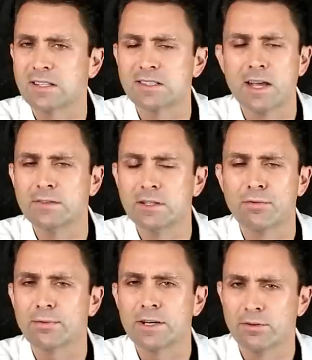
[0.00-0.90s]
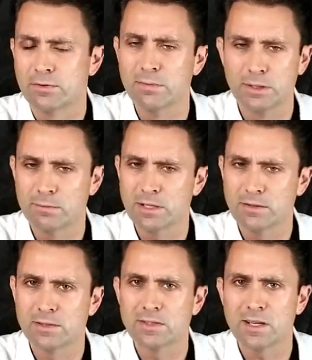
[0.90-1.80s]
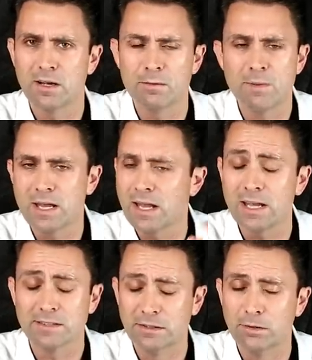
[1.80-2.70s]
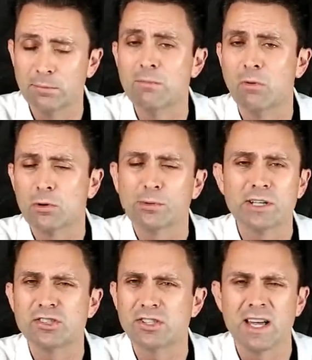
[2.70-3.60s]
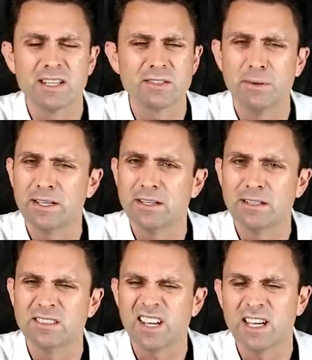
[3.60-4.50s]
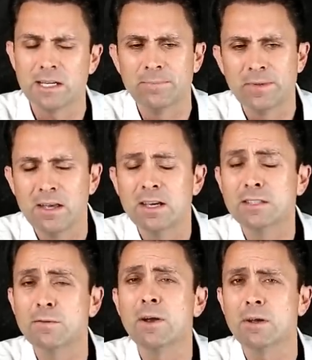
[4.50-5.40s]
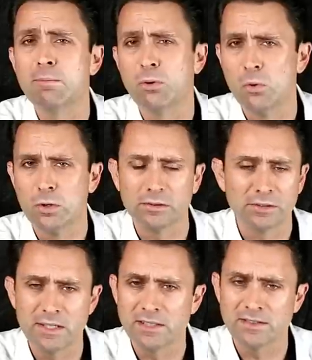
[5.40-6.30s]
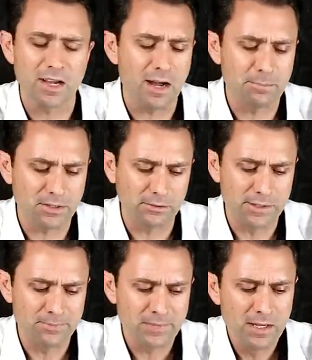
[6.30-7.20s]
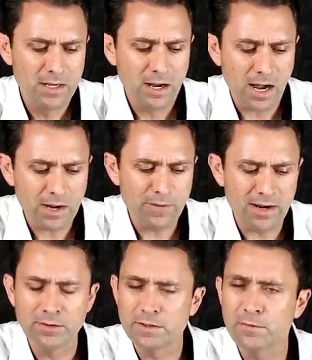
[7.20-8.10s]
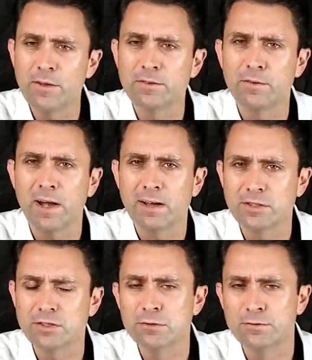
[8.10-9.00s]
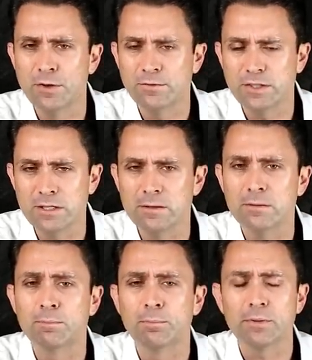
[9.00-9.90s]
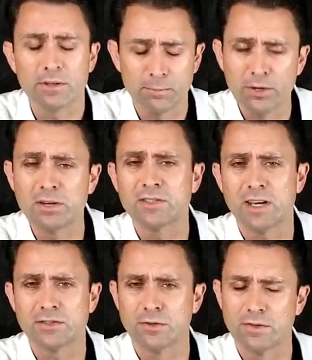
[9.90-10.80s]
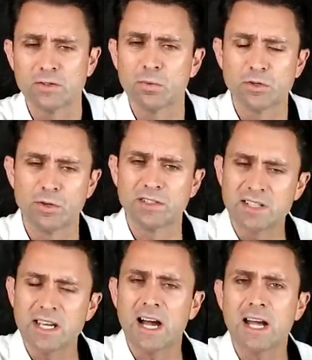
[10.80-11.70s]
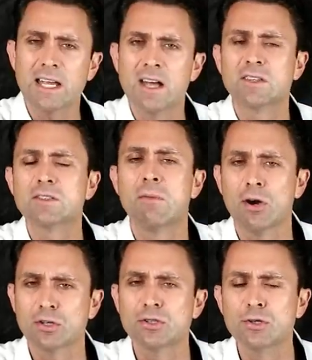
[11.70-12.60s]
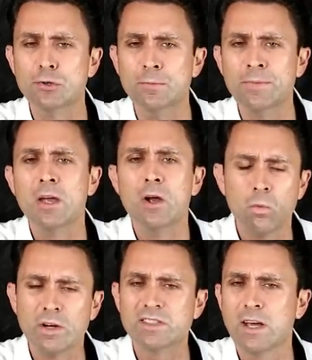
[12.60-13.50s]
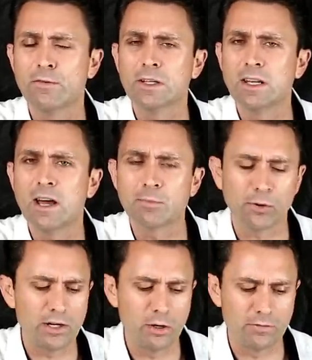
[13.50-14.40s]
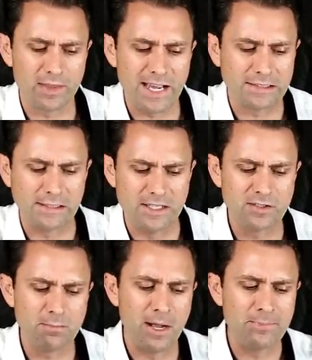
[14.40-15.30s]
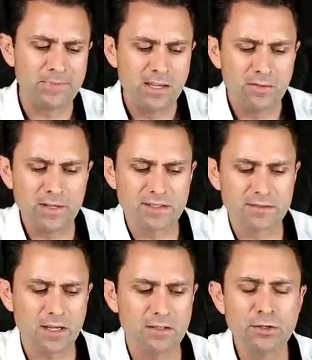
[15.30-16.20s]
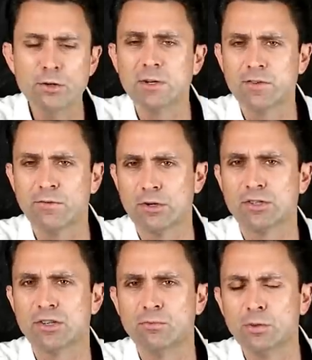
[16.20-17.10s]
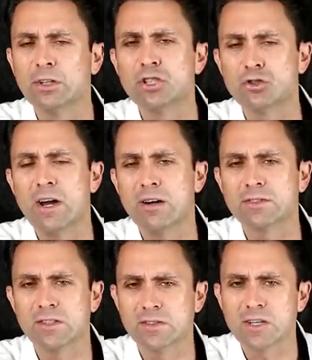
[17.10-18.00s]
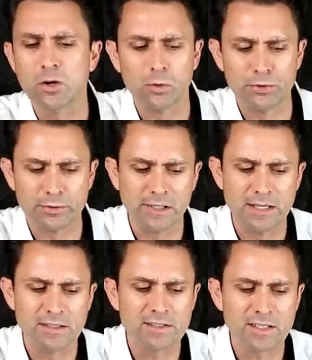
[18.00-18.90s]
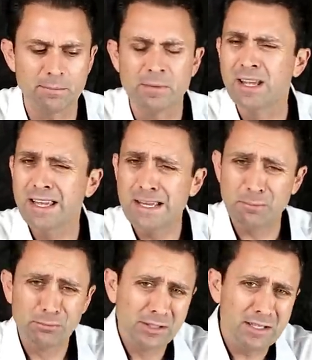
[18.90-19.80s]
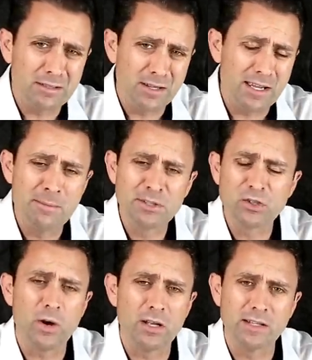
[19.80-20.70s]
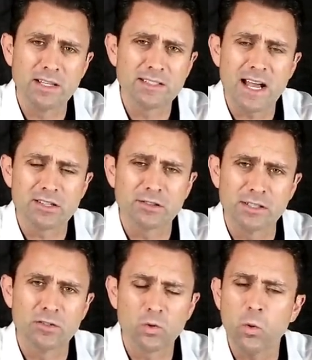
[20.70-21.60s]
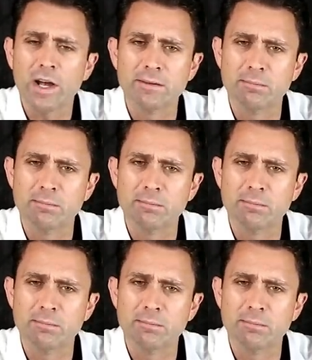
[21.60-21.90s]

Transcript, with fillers: that 70 to 300 millimeters. Uh, it has a little bit more reach, yes, but it is a it's a very poor lens optically. I found that the 55 to 250, the predecessor of this, which was the IS Mark II, was definitely an upgrade over that lens. But this newest version really trounces the older lens. It really, the image quality is actually quite